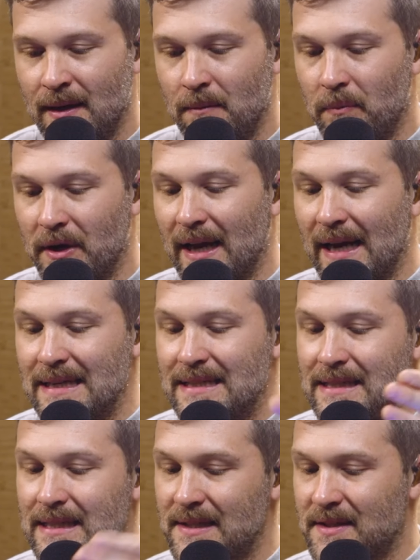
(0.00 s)
But I
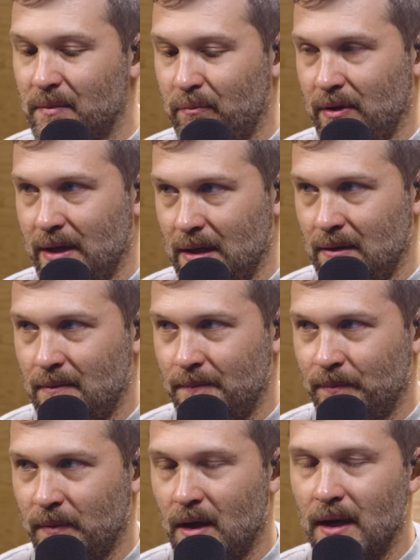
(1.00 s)
discipline.
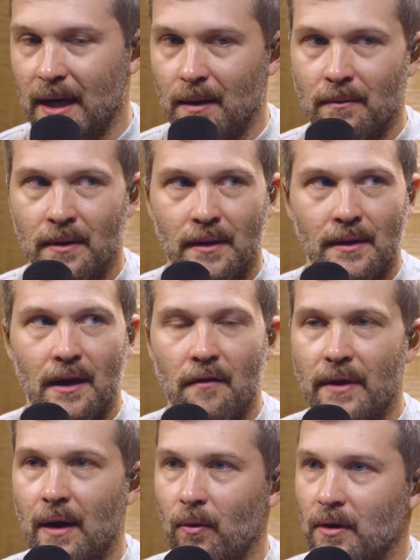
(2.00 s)
Mm. Again, if
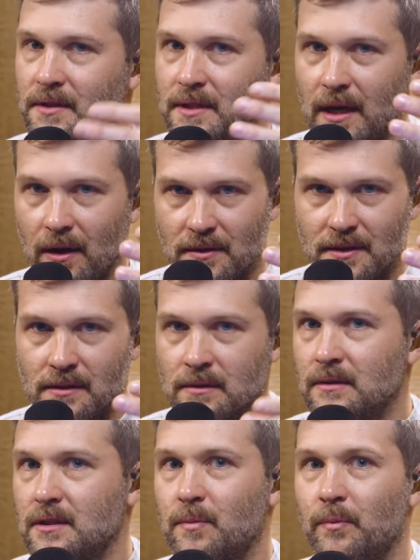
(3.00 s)
that word scares you,
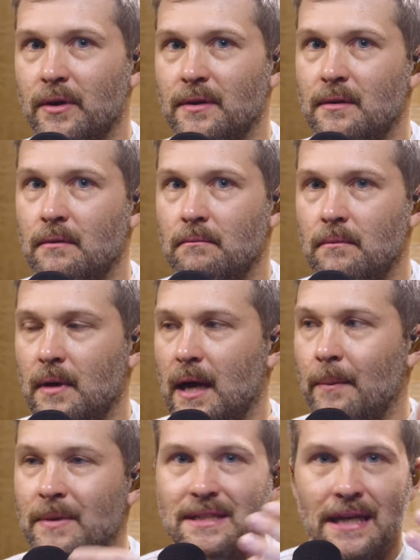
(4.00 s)
just put
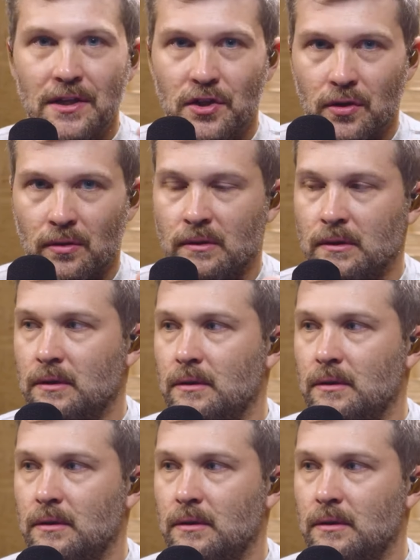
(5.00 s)
I'm intentional.